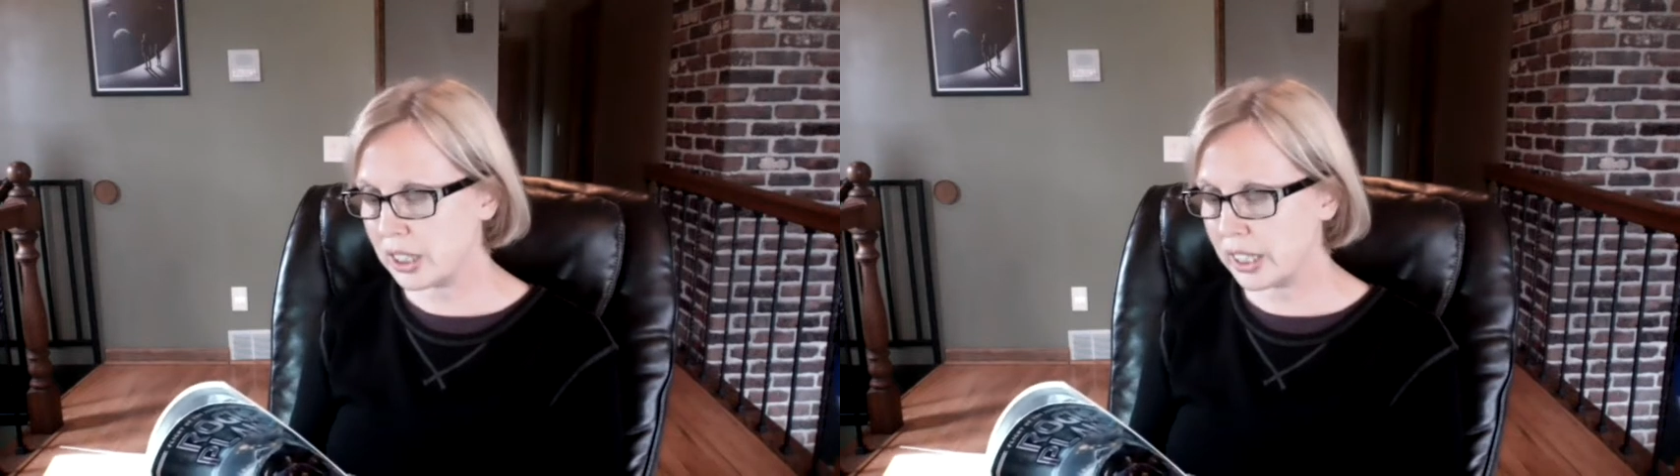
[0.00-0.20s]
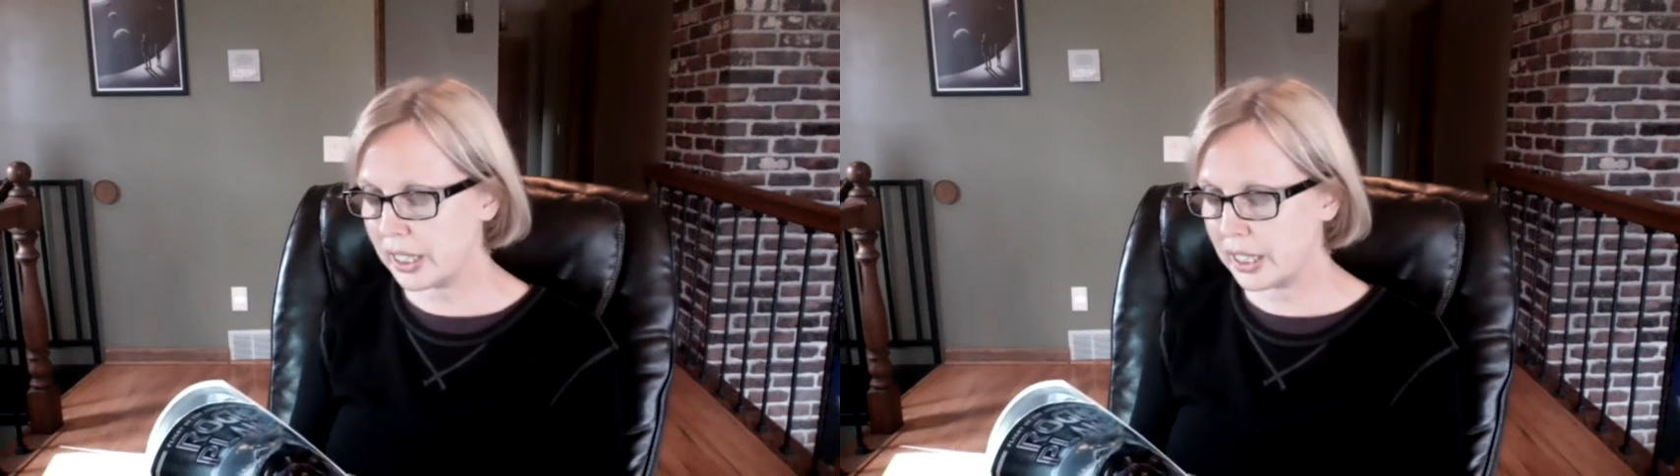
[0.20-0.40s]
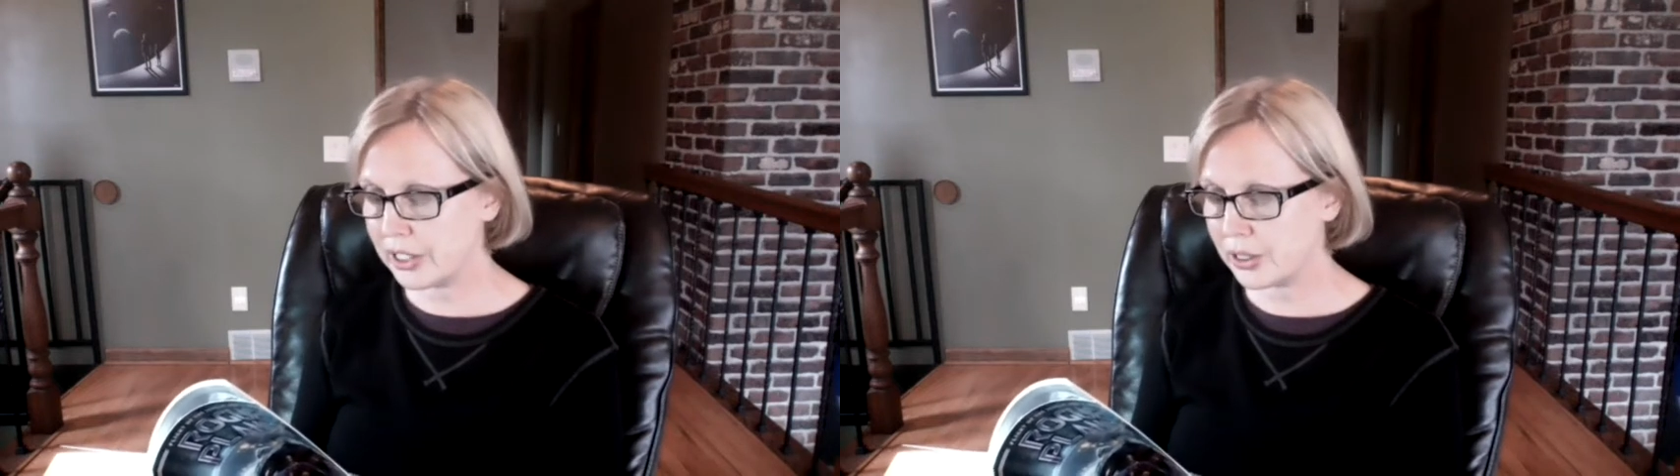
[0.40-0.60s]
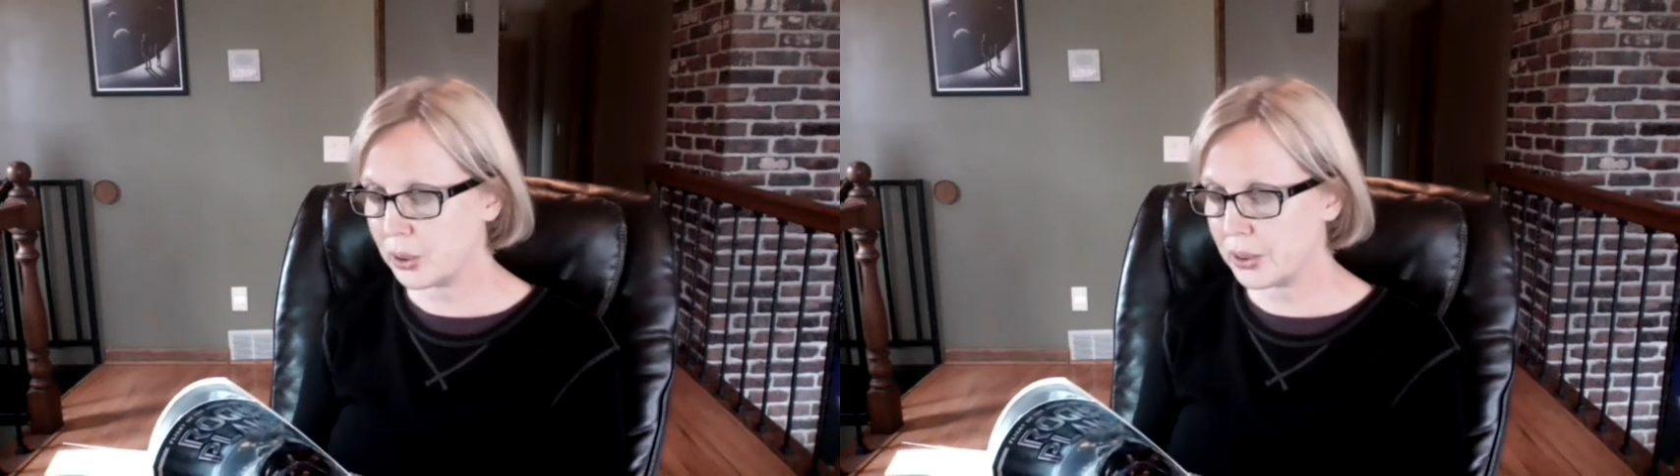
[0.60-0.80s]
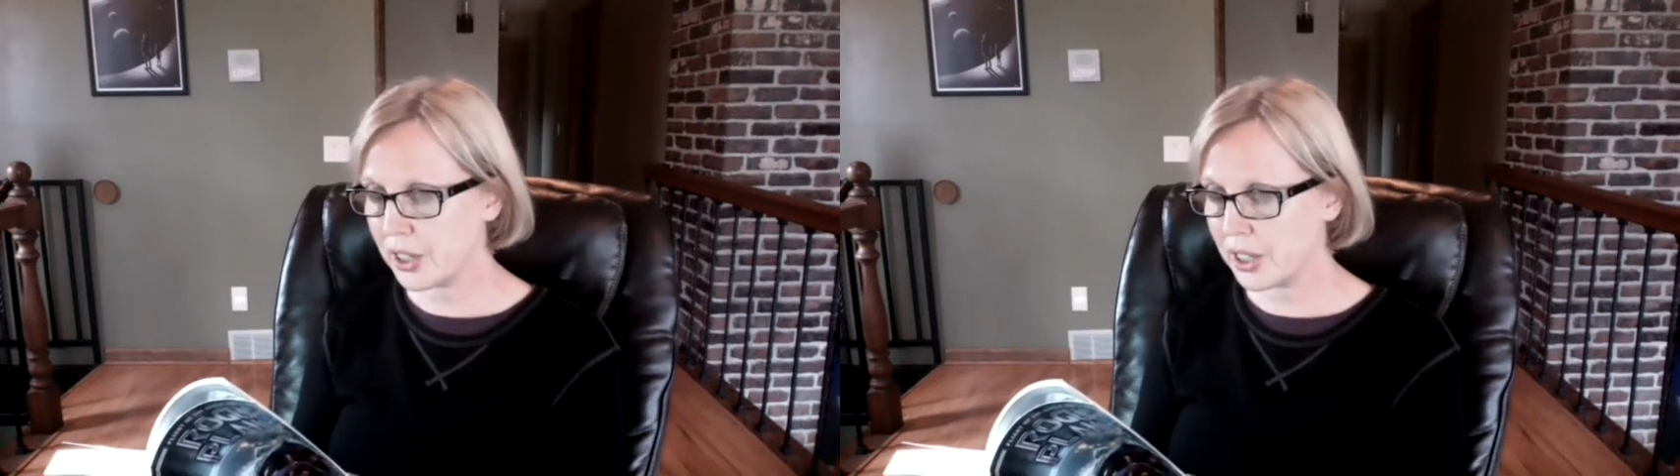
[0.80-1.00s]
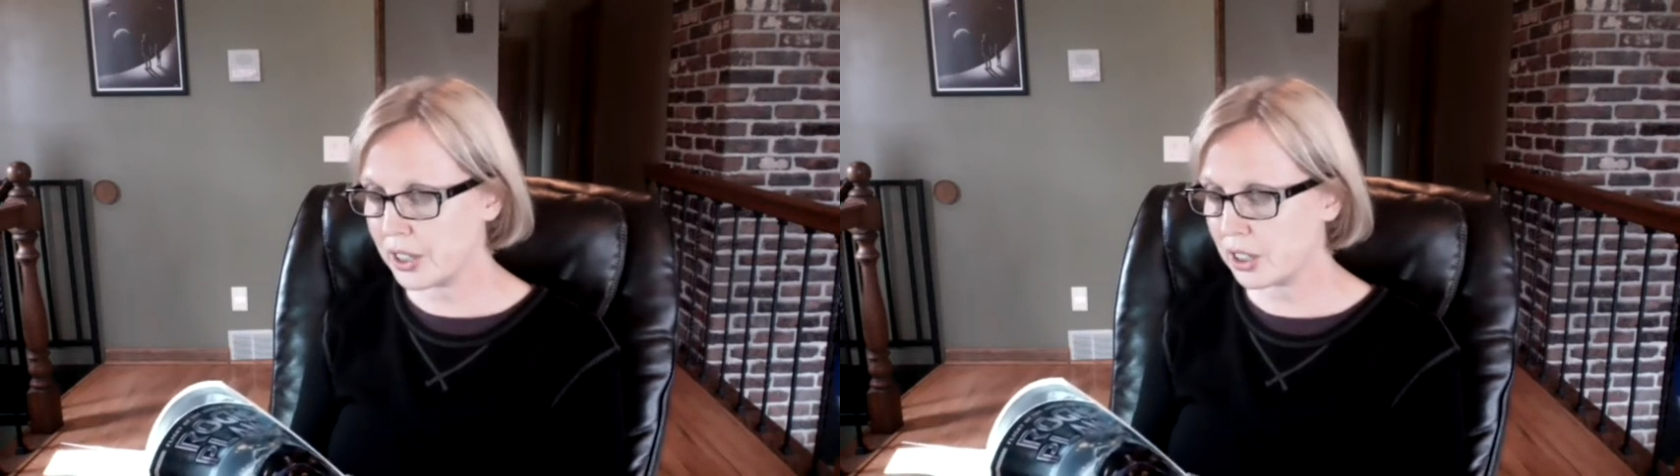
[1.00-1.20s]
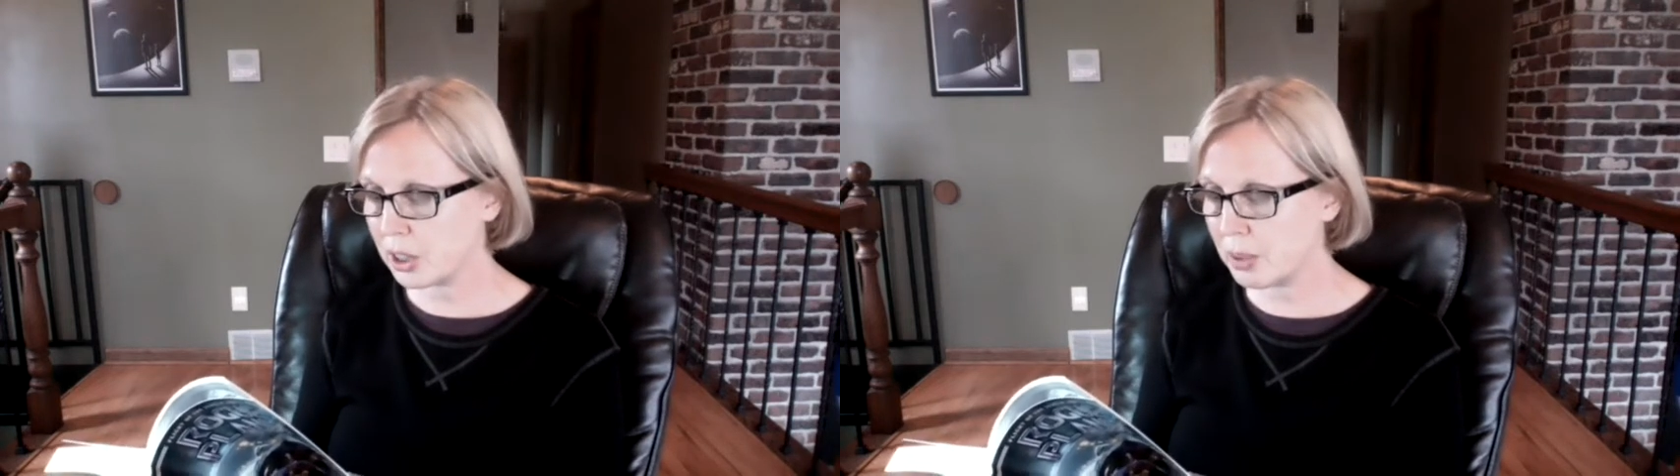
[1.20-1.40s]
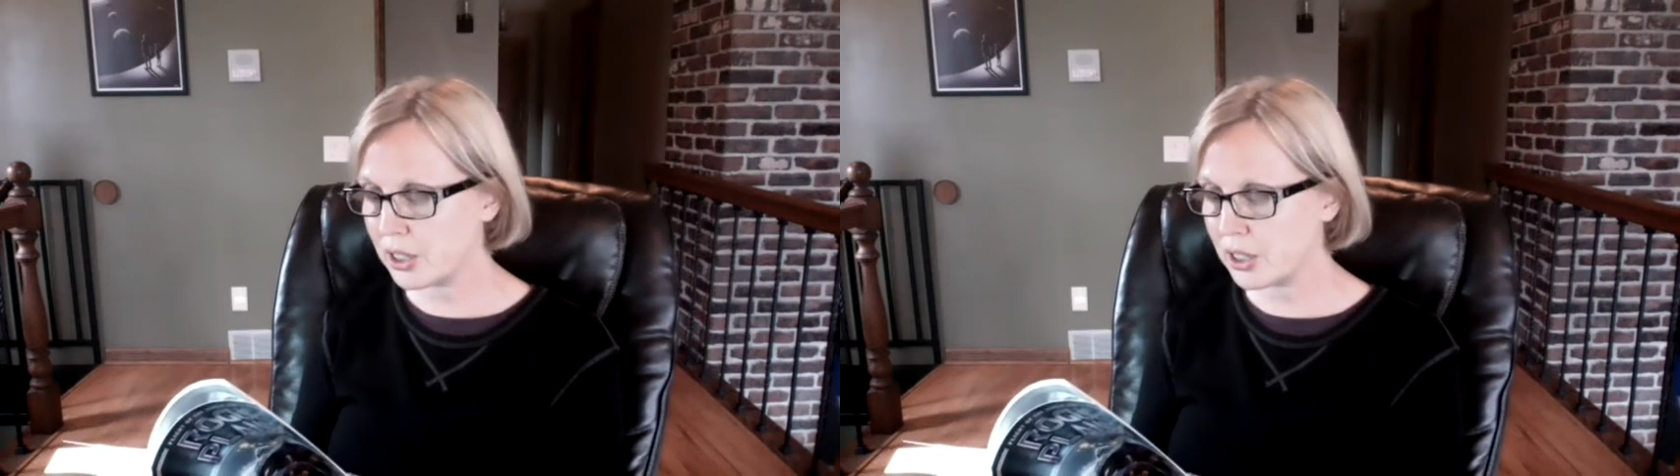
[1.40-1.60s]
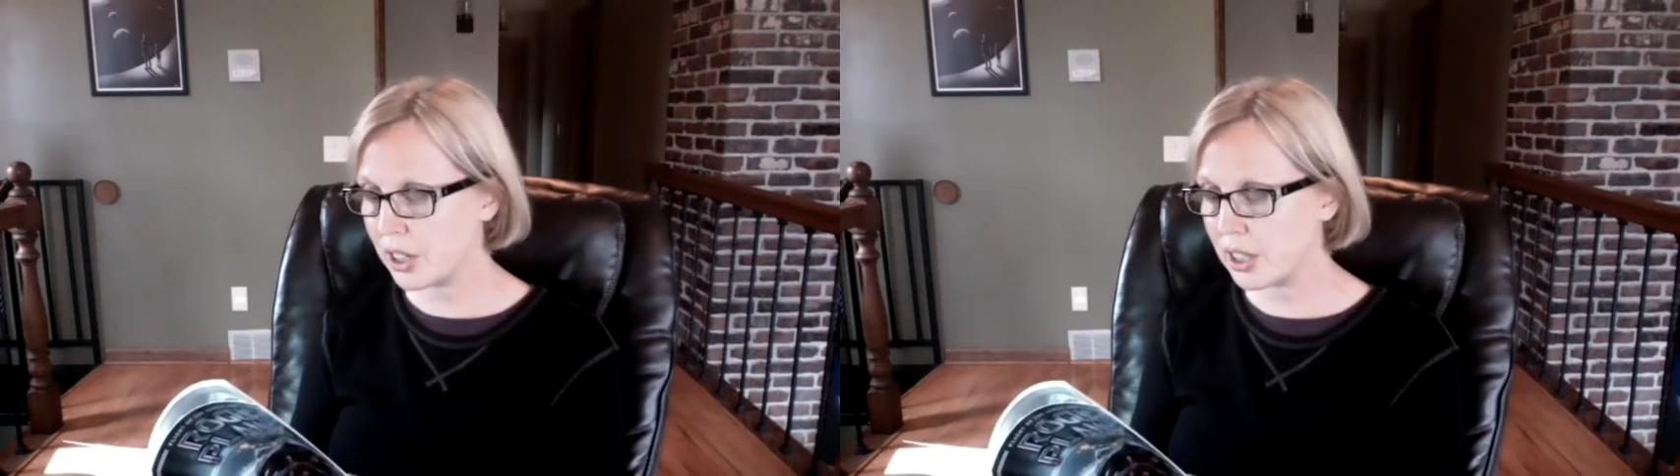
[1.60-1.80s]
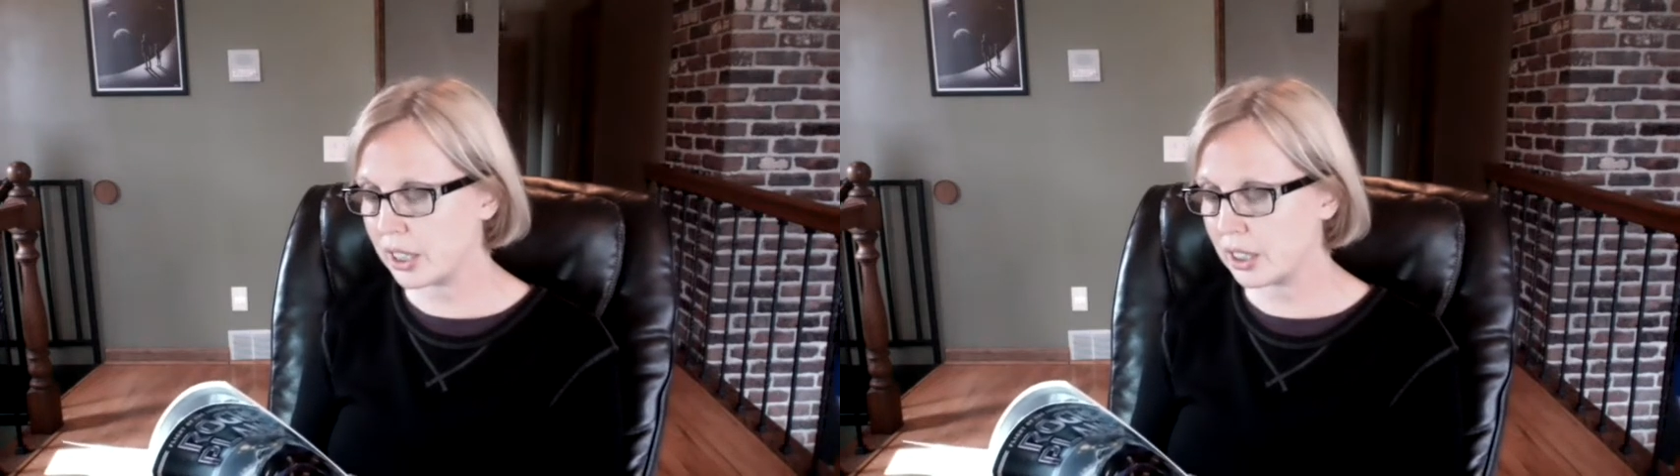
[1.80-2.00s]
9-year-old daughter, could be a
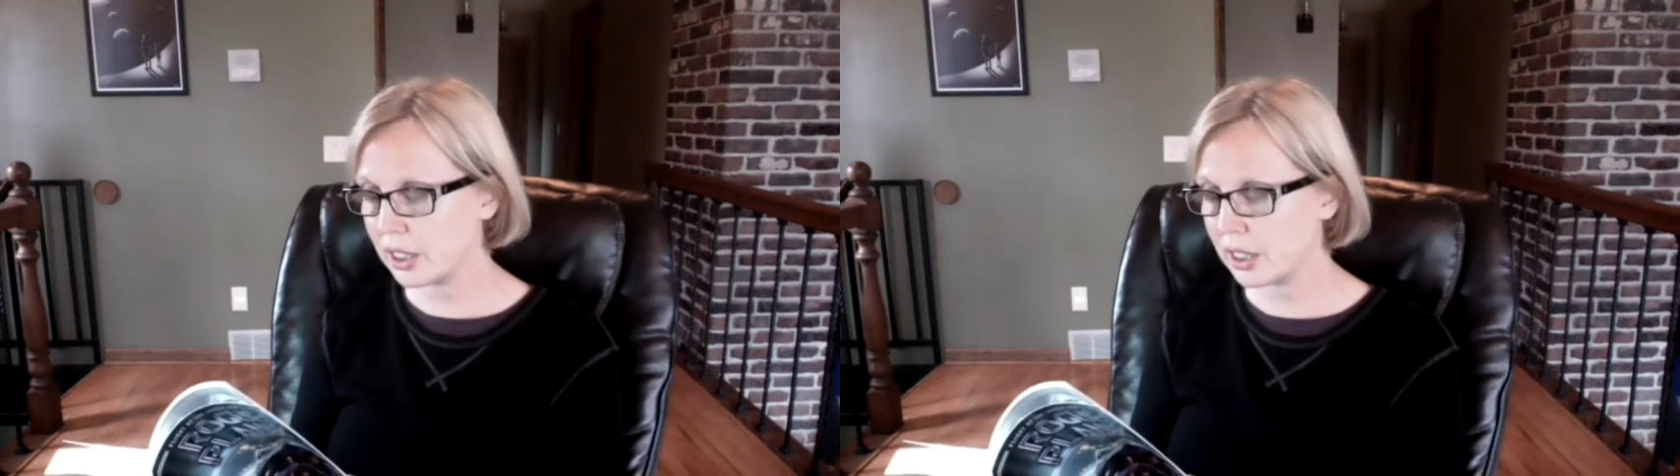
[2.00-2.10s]
target,